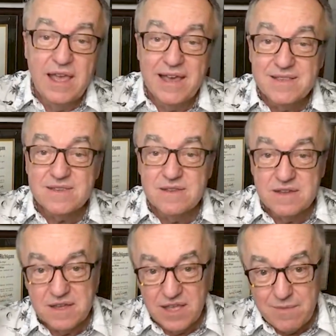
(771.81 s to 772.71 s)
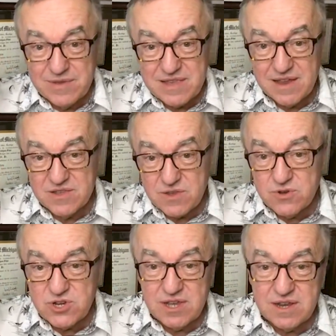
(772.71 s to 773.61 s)
"As an Amazon
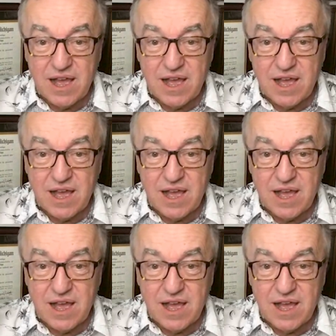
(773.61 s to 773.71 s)
associate,